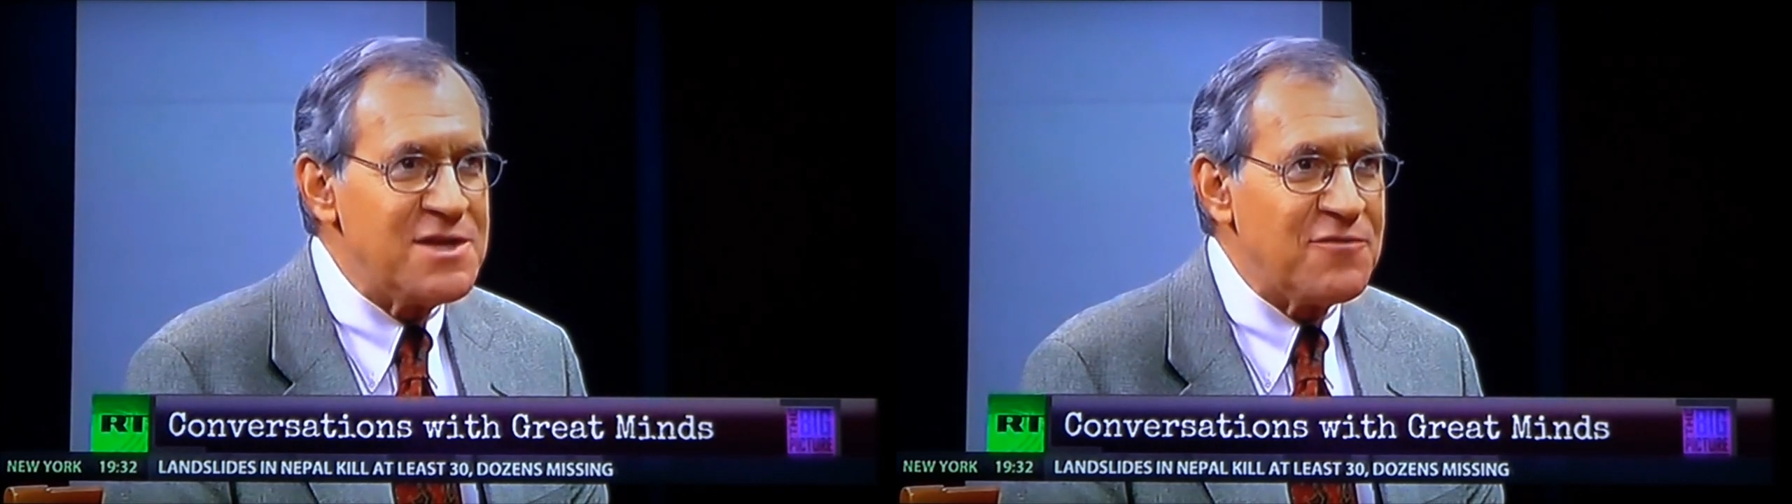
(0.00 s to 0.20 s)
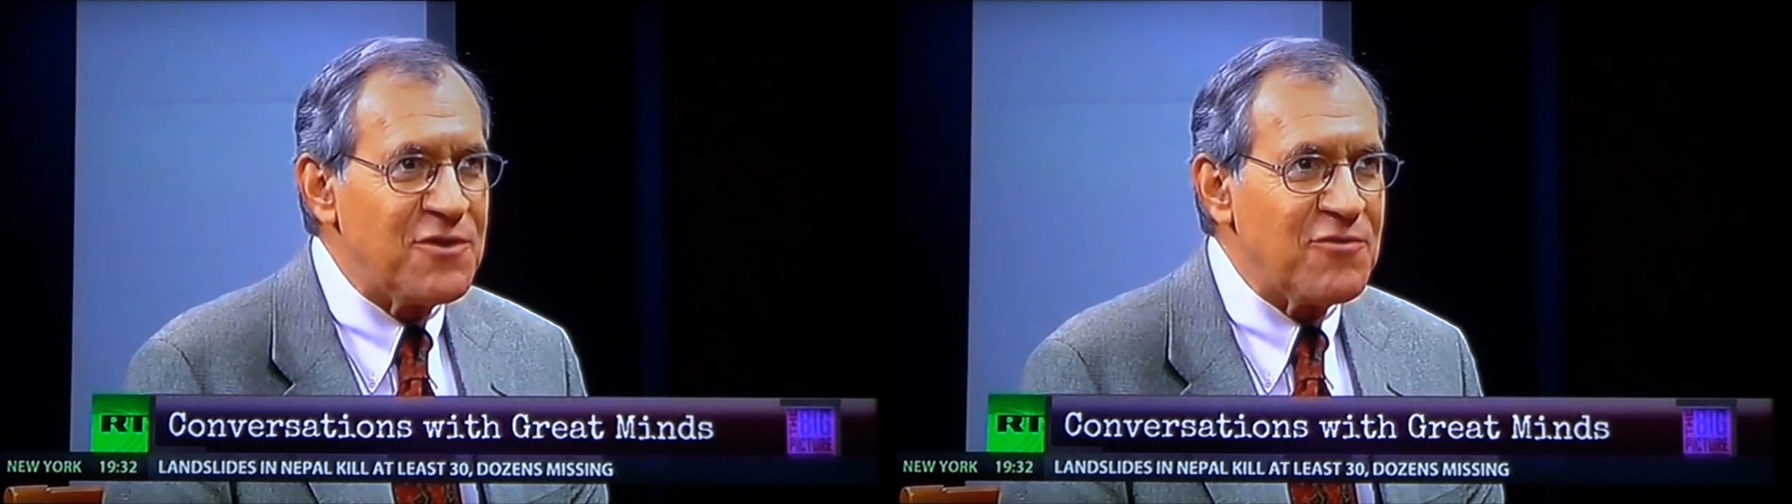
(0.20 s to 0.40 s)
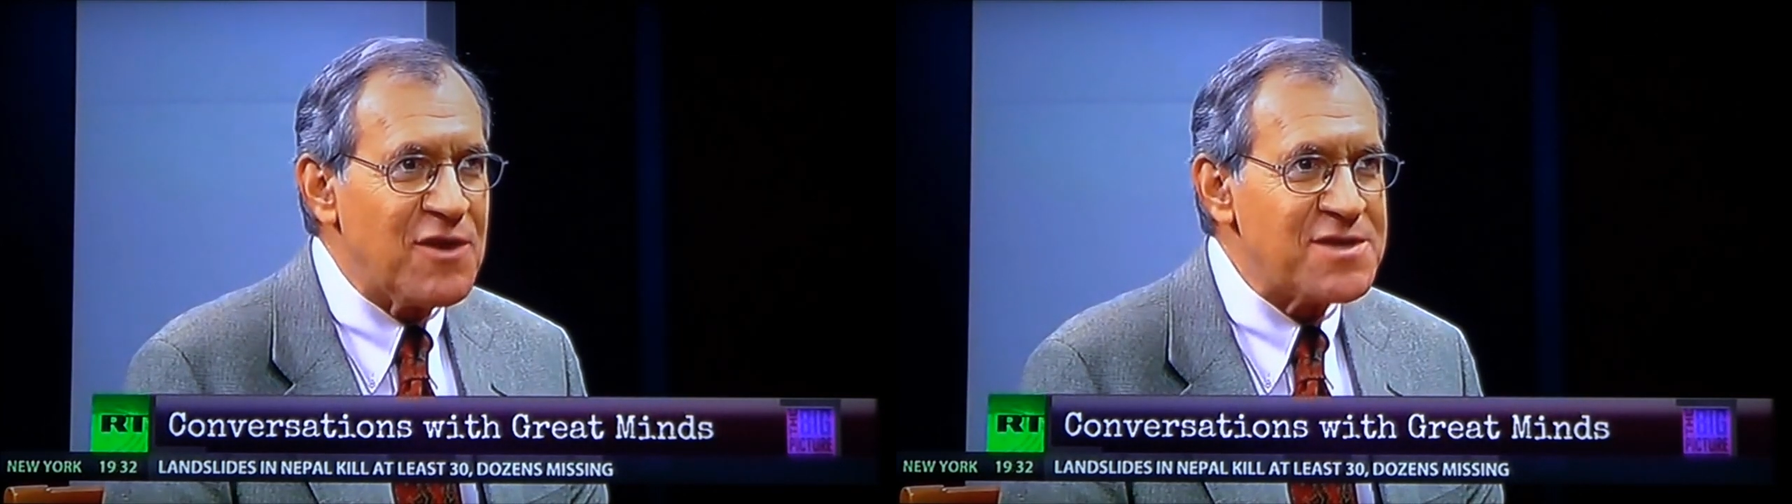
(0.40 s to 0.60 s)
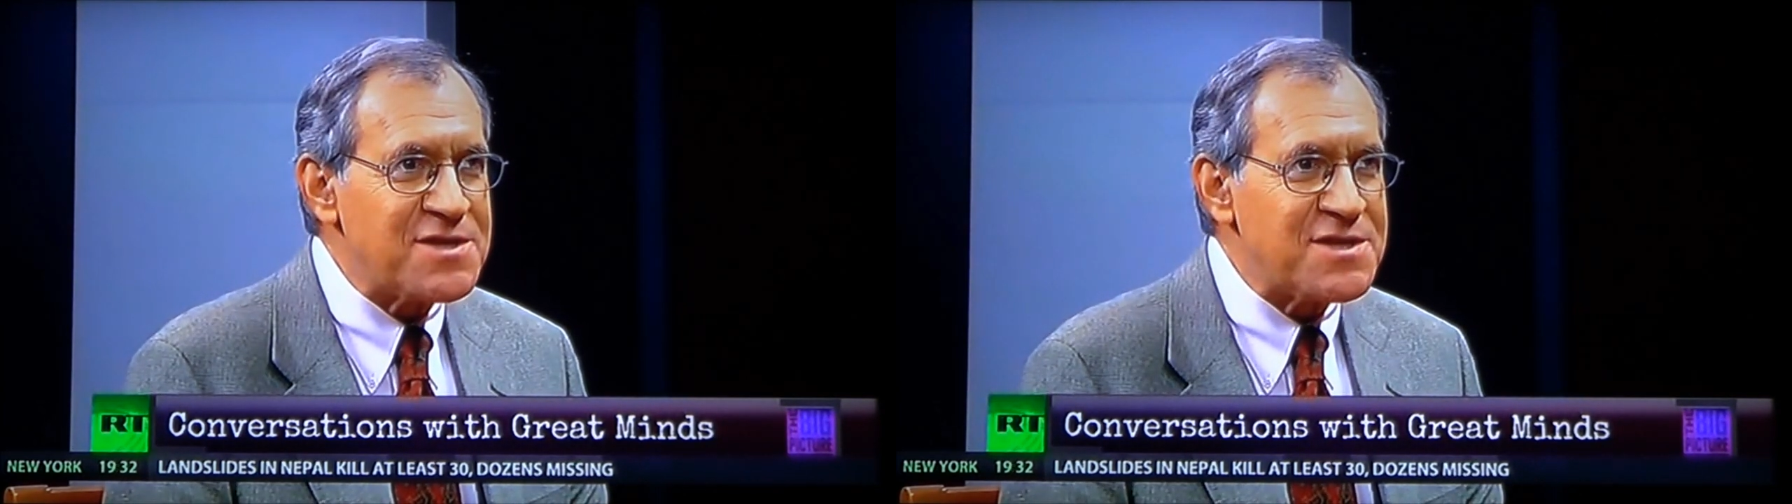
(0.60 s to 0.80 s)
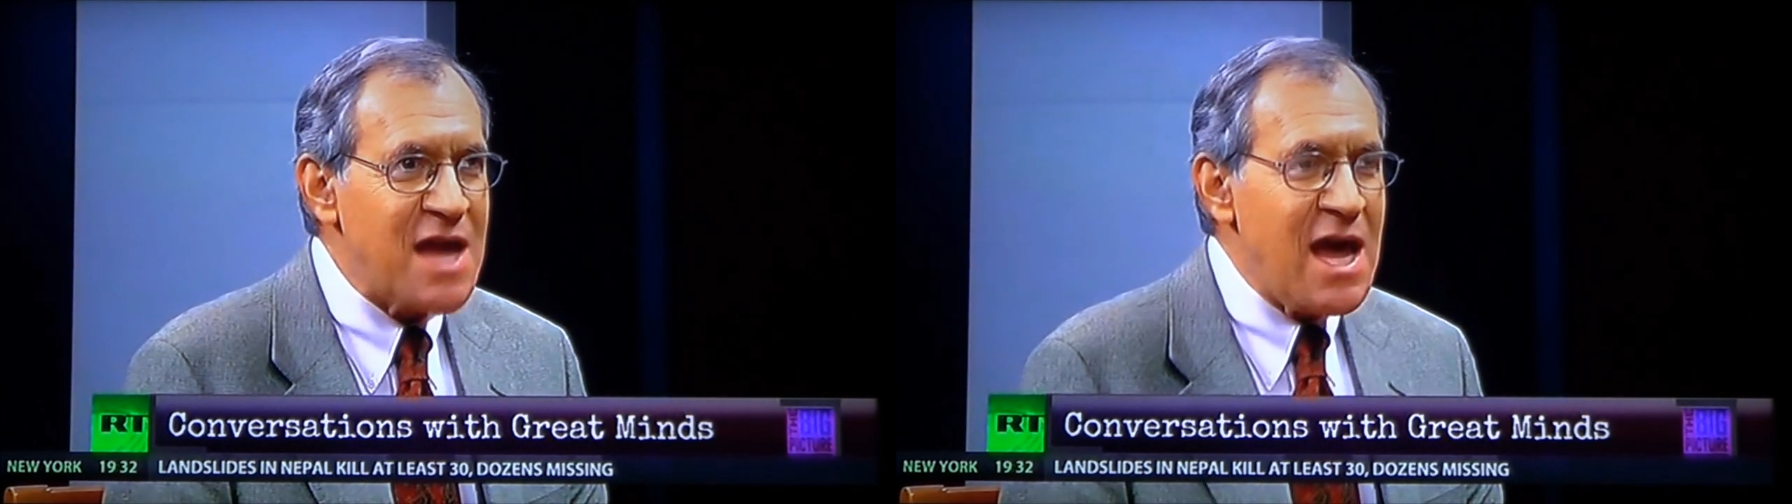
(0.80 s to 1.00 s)
different
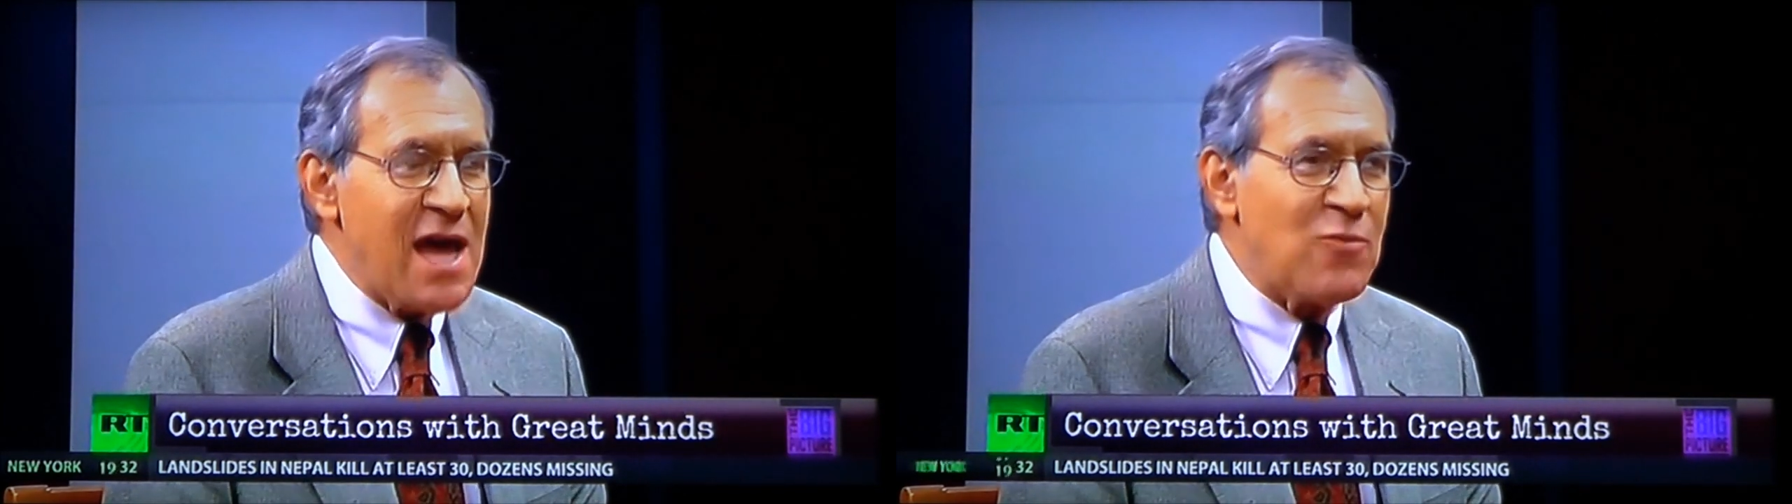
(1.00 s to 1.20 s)
risks,